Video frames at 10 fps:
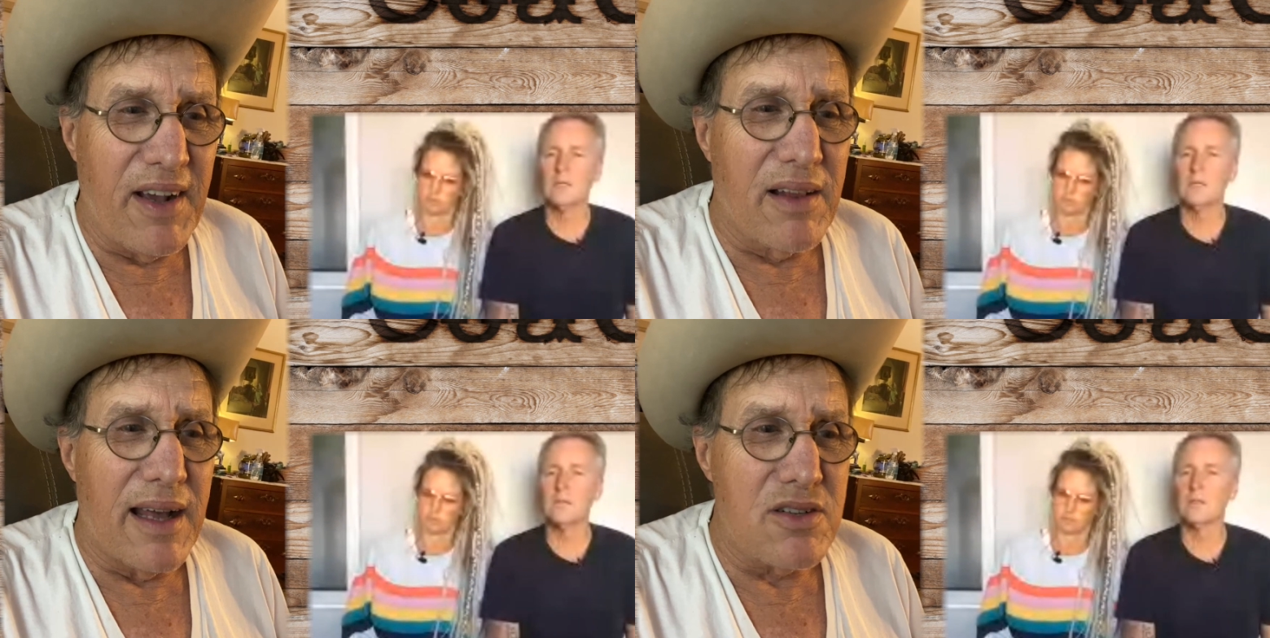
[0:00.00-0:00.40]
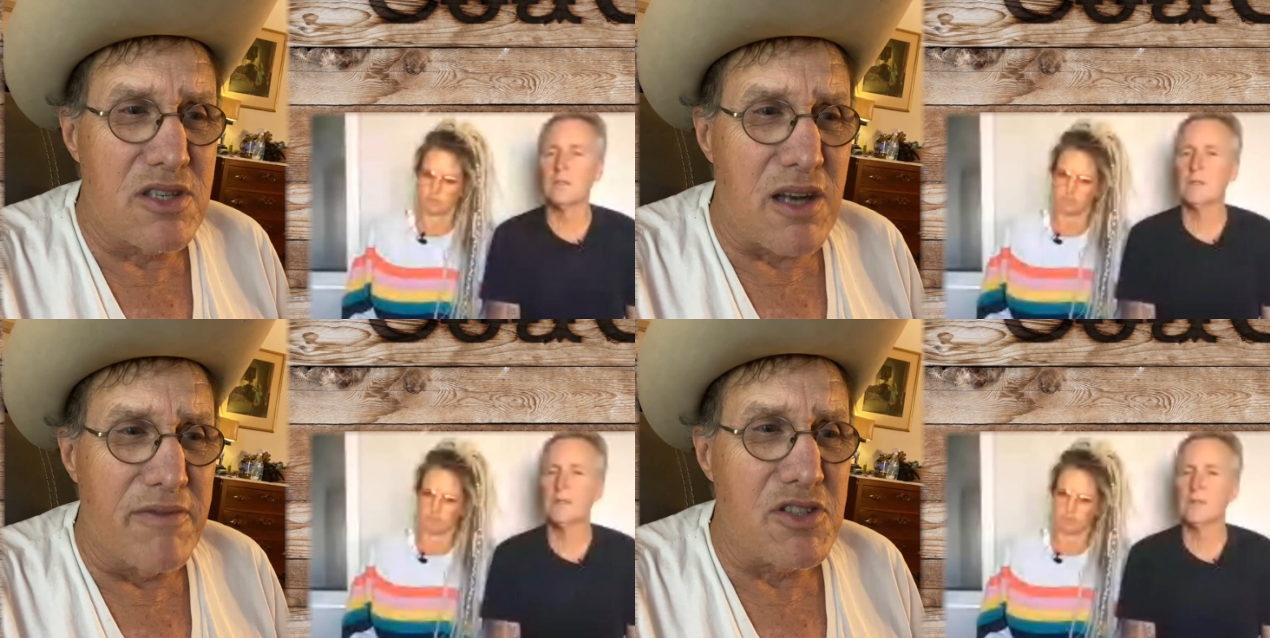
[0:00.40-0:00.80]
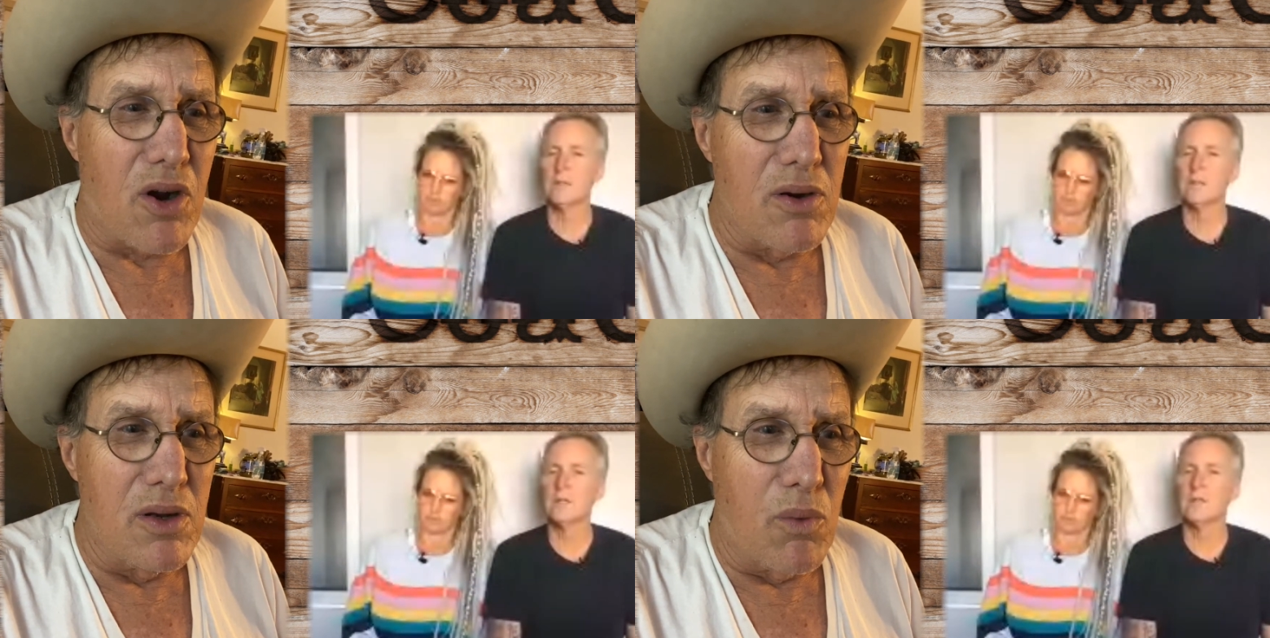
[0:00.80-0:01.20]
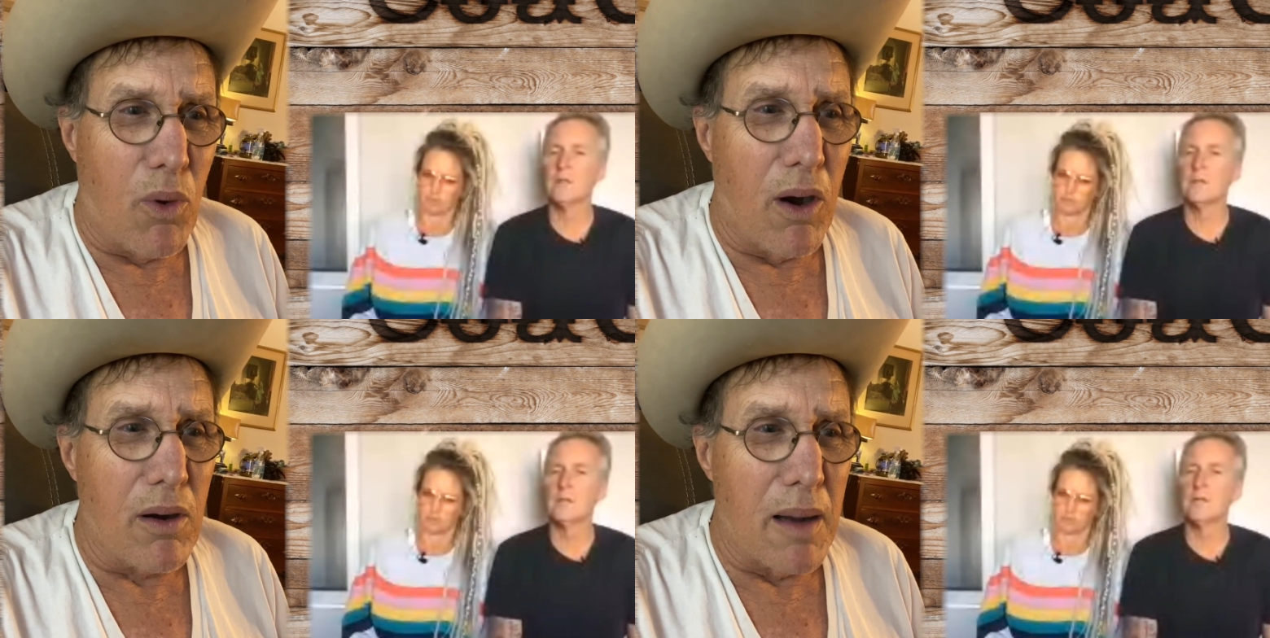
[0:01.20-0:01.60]
Speaker 1: feel that stuff starting to
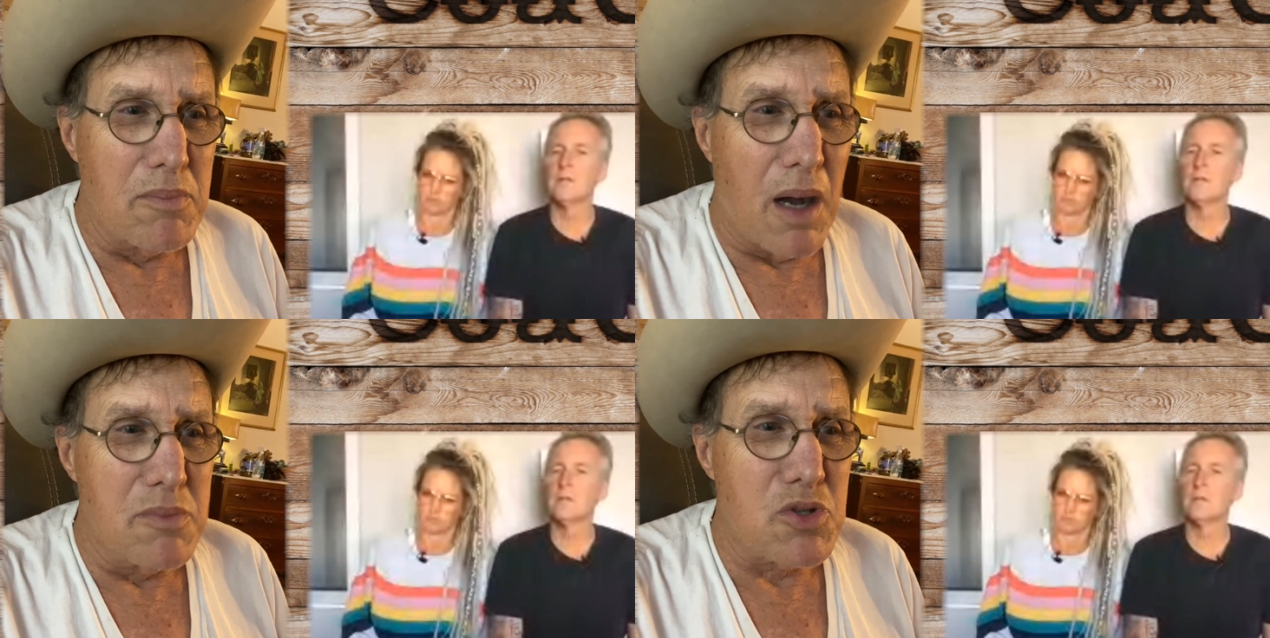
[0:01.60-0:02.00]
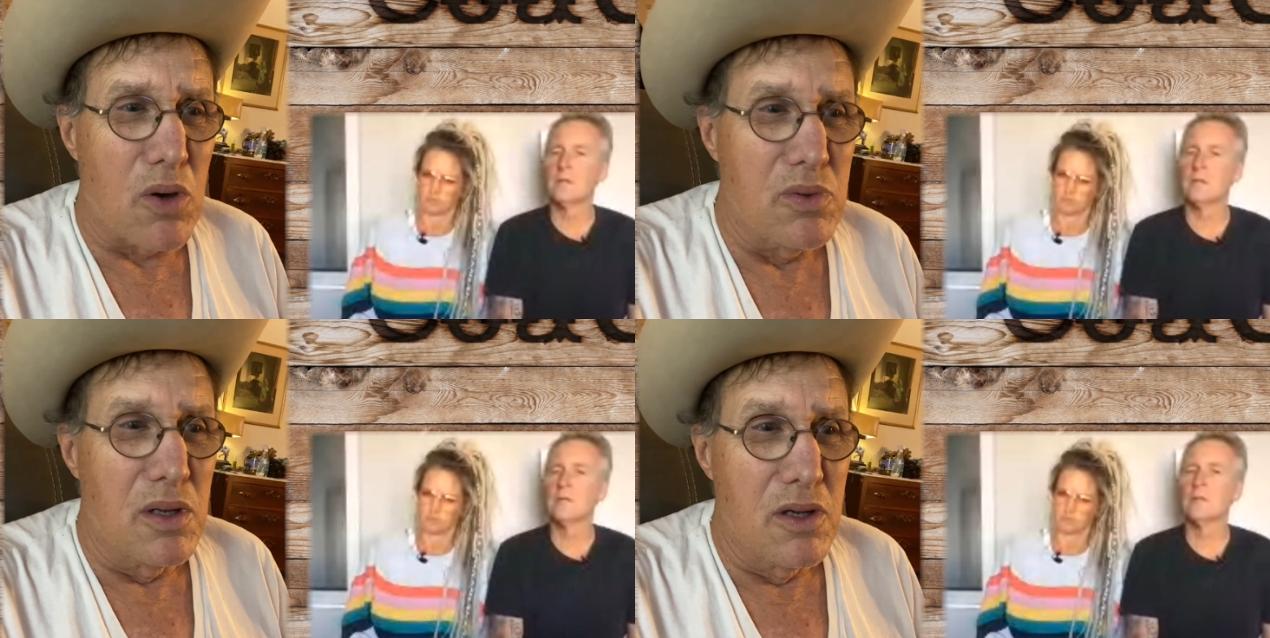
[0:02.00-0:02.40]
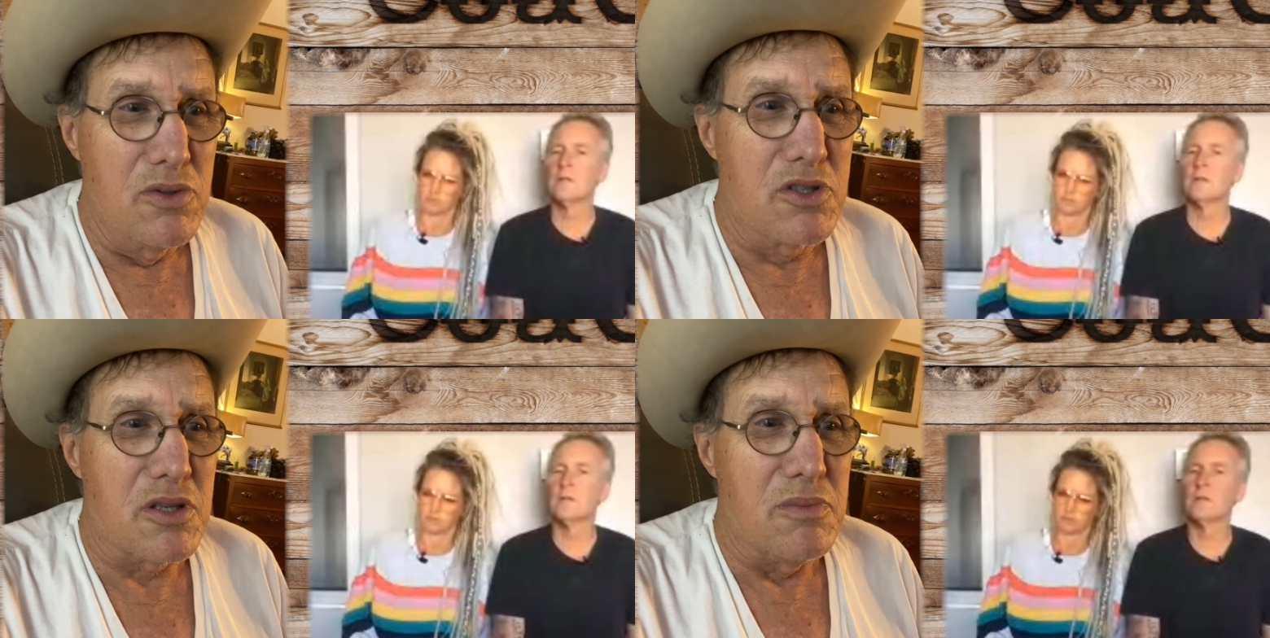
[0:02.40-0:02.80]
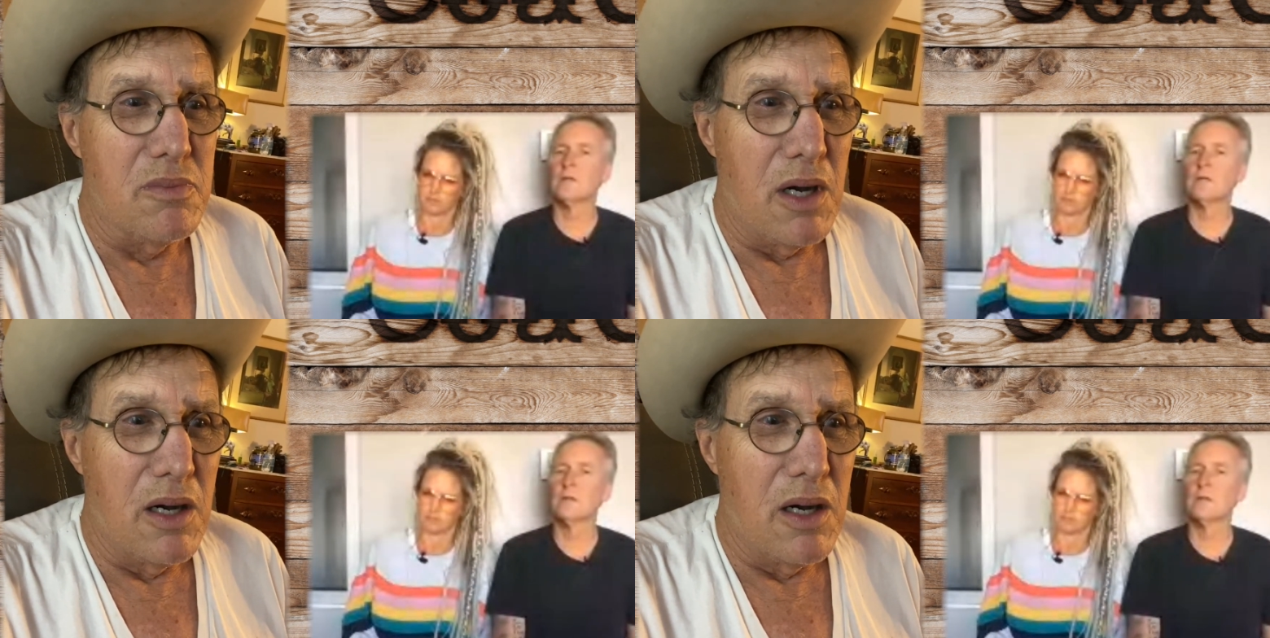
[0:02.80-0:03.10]
work. I'm I'm starting to lose some